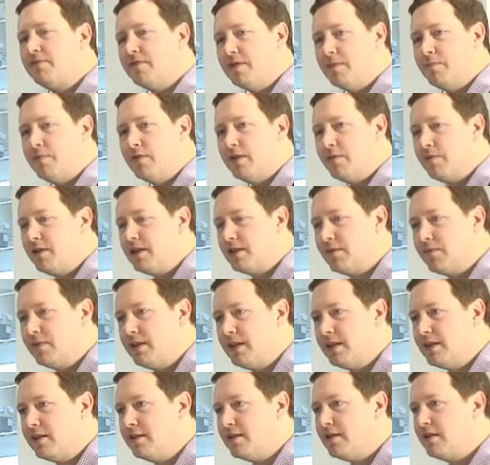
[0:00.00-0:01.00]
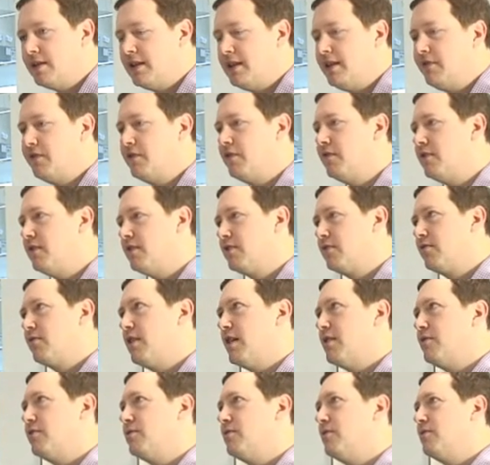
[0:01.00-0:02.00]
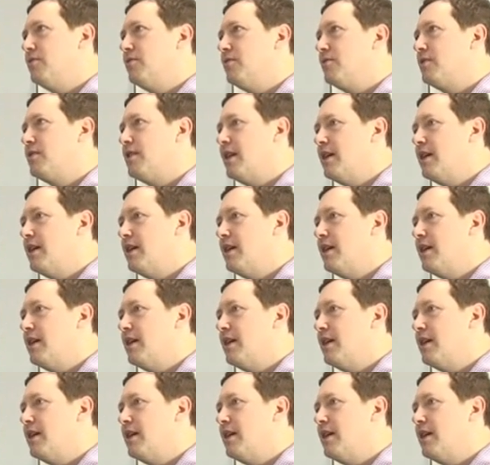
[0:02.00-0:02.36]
from the point at which we conceived of this crowdsourced